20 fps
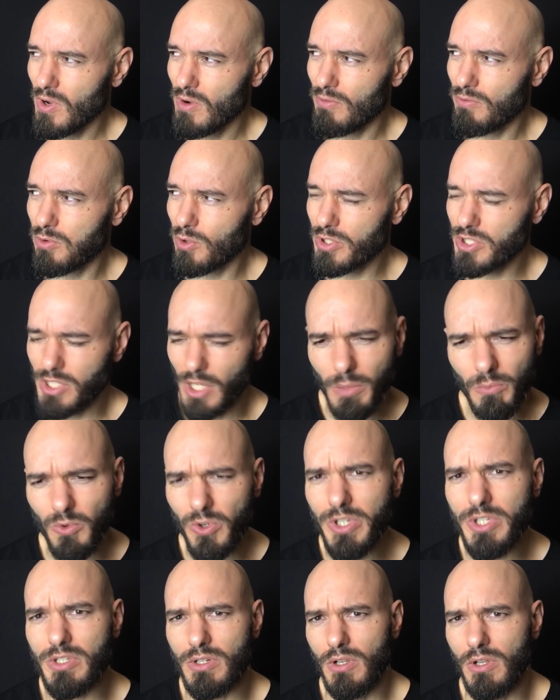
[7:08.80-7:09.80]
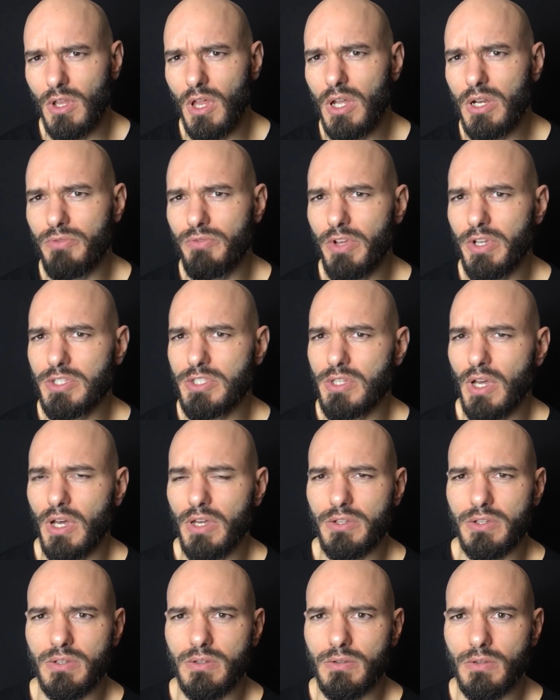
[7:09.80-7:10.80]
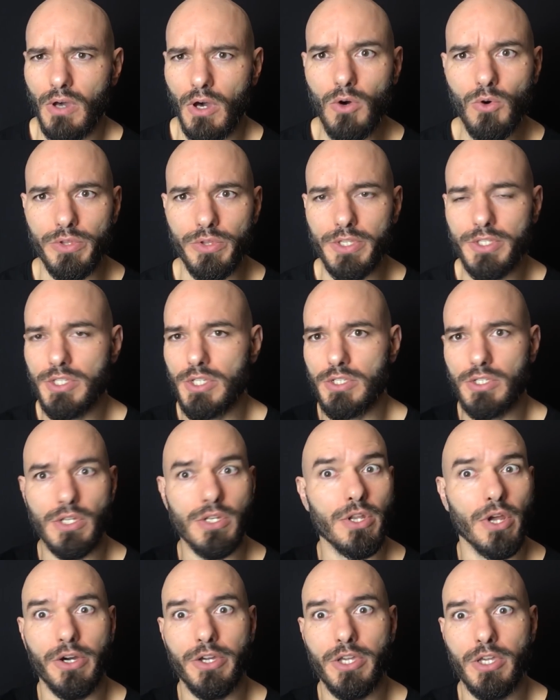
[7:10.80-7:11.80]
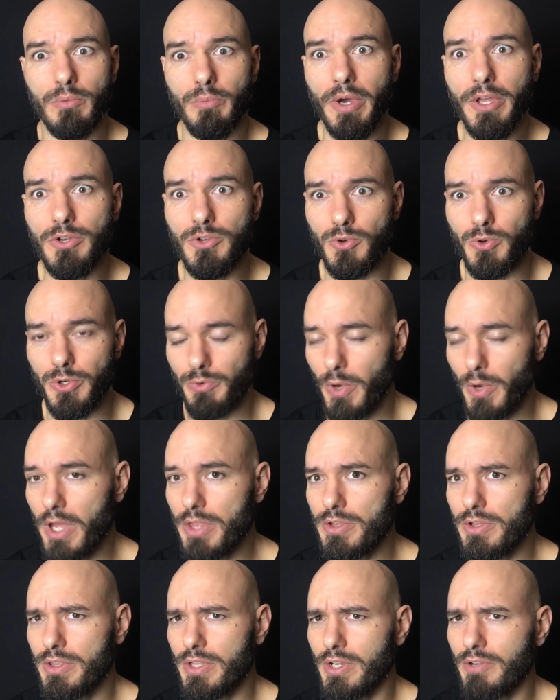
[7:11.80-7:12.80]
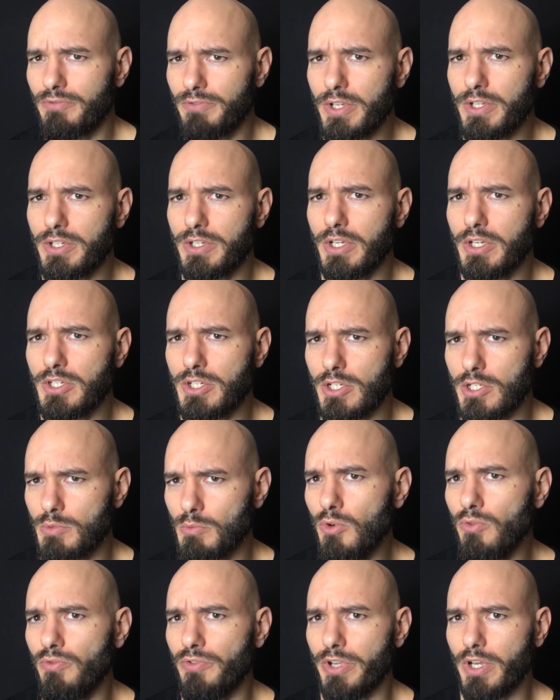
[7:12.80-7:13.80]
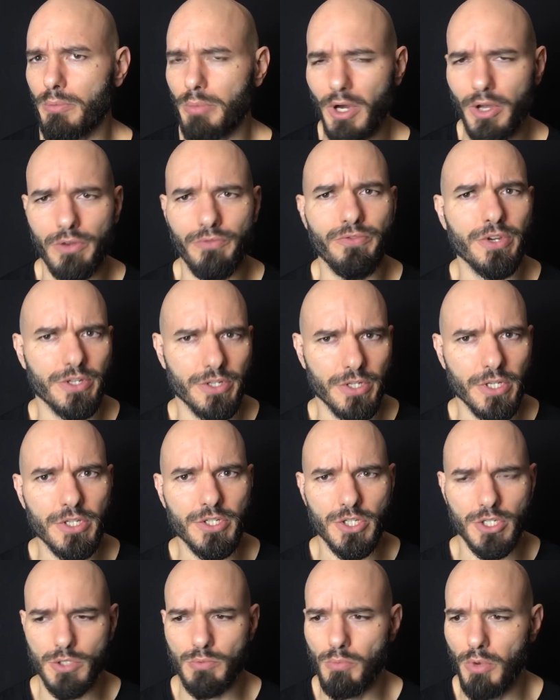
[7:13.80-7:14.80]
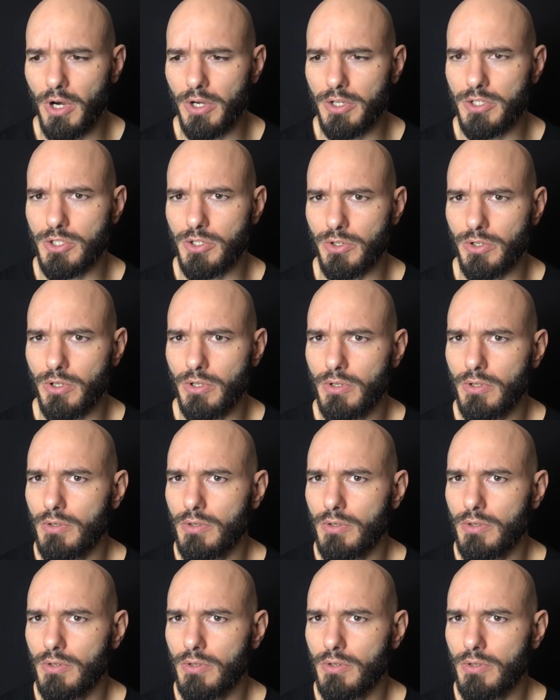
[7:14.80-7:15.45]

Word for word: For some reason, a lot of us thought, oh, this is a documentary rather than a fictitious movie about a fictitious boxer.